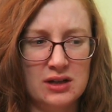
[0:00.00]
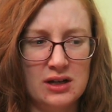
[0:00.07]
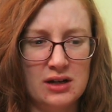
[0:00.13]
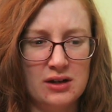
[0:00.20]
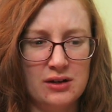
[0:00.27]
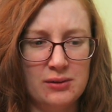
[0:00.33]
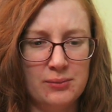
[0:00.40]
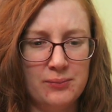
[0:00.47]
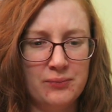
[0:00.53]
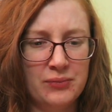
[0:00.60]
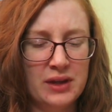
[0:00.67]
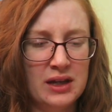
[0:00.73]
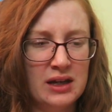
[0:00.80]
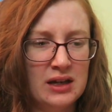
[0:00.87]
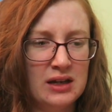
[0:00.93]
Um,
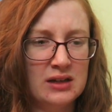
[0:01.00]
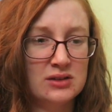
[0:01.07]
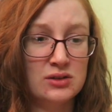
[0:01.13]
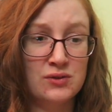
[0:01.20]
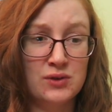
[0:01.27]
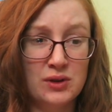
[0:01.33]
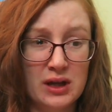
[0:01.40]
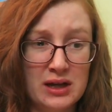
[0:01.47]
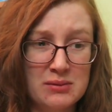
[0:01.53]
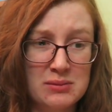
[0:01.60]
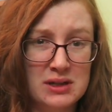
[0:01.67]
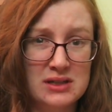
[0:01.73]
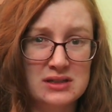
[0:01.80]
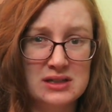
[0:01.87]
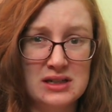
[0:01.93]
so if you like
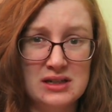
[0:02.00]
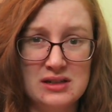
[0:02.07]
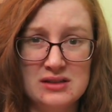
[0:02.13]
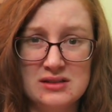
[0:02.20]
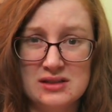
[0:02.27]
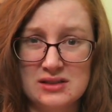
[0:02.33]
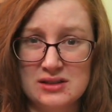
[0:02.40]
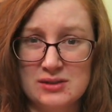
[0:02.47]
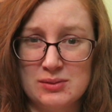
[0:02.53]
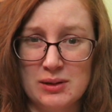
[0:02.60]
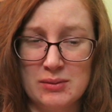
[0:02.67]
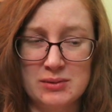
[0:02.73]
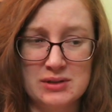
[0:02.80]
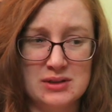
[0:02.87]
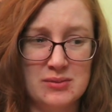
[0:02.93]
mint teas, this is
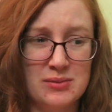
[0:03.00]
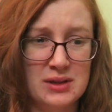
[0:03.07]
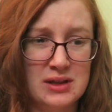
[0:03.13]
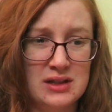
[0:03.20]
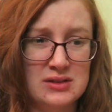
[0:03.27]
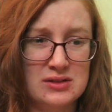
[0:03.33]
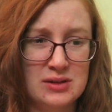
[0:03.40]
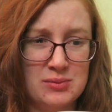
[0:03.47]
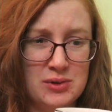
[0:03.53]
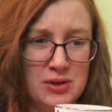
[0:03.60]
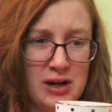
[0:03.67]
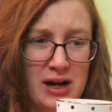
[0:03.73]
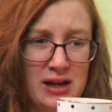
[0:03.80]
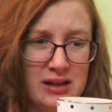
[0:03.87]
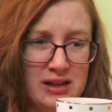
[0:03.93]
probably something that's up
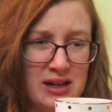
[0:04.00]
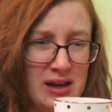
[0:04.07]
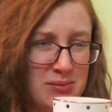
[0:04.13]
your alley.